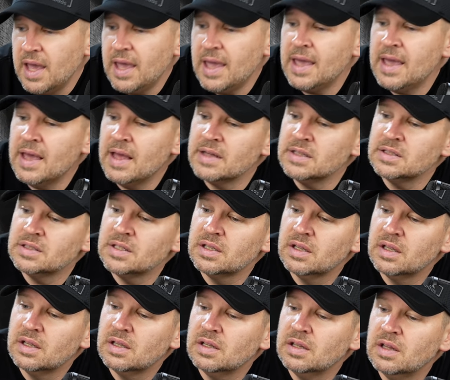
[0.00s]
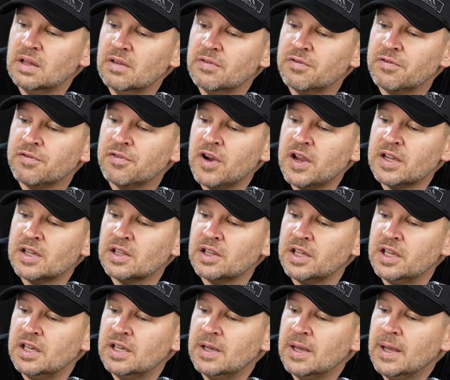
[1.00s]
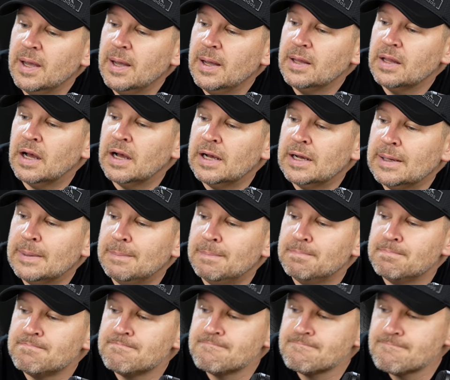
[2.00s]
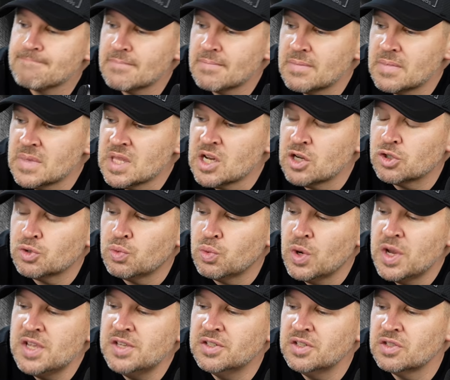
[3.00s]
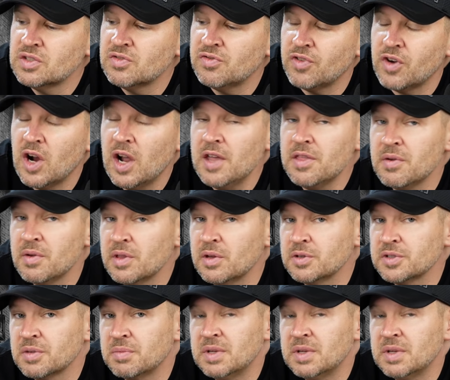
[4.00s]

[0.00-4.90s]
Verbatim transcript: And frankly, um, there's reasons for either of those.